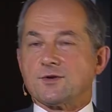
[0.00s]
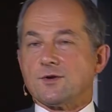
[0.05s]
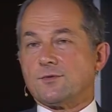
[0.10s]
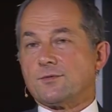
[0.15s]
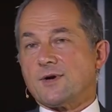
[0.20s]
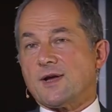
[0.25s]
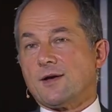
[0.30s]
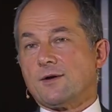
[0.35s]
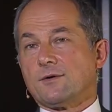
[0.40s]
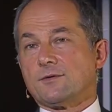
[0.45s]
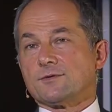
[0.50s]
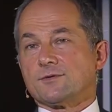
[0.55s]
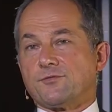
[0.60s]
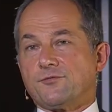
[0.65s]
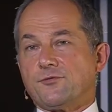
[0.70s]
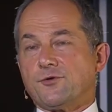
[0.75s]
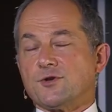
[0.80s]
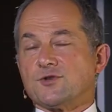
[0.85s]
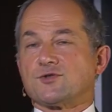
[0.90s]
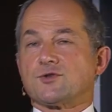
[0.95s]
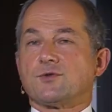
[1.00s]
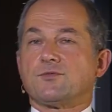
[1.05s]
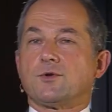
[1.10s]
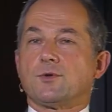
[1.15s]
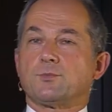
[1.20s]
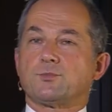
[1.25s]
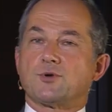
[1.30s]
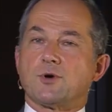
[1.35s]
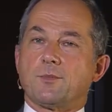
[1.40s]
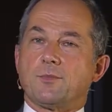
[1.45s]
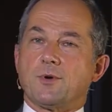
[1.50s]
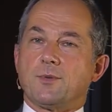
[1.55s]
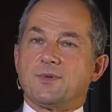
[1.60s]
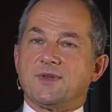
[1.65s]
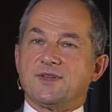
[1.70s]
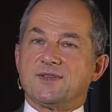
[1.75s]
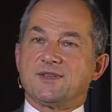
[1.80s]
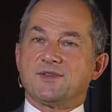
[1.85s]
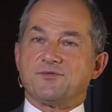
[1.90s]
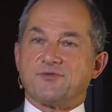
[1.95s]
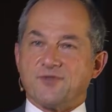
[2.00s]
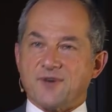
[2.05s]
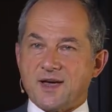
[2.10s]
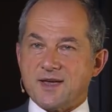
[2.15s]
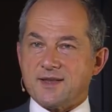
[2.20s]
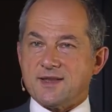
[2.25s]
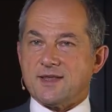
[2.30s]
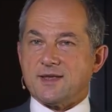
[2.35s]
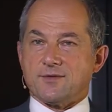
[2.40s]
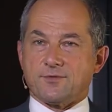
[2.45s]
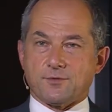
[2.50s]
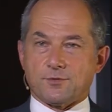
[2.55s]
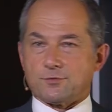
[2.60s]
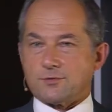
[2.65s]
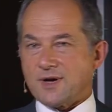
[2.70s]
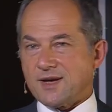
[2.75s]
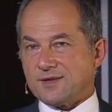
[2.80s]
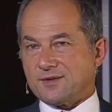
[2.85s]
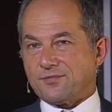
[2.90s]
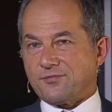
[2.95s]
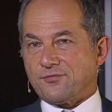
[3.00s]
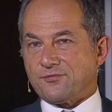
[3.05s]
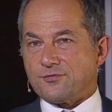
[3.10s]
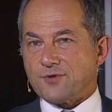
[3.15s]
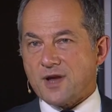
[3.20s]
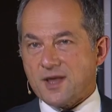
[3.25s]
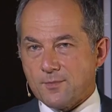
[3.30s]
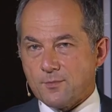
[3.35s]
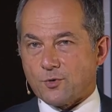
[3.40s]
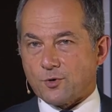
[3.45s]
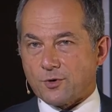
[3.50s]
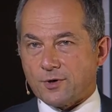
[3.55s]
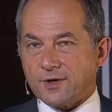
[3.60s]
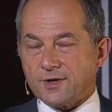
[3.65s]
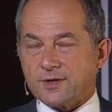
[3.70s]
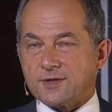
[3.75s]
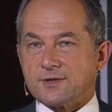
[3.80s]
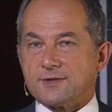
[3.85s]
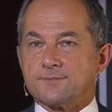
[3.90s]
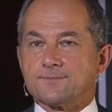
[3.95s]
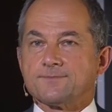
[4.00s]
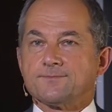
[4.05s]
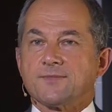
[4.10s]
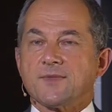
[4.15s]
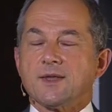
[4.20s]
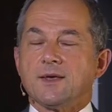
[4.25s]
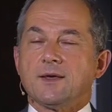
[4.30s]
it's around, first of all, probably defining the right framework.